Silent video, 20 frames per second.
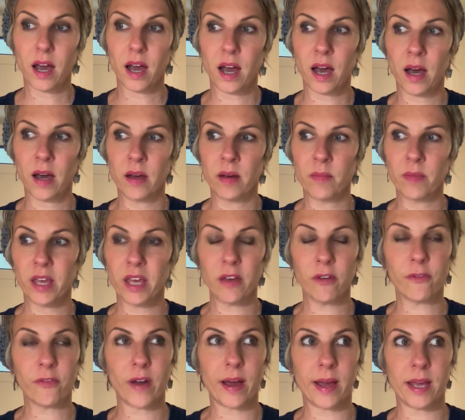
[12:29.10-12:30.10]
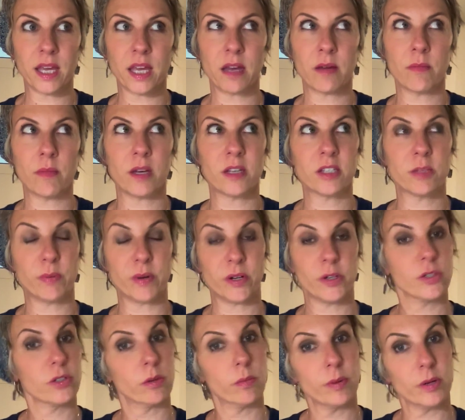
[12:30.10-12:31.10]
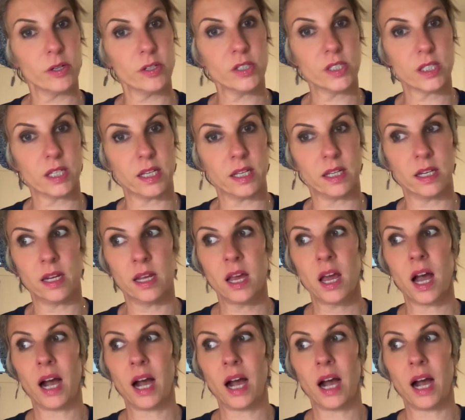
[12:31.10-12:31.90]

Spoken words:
If I am a spiritual person,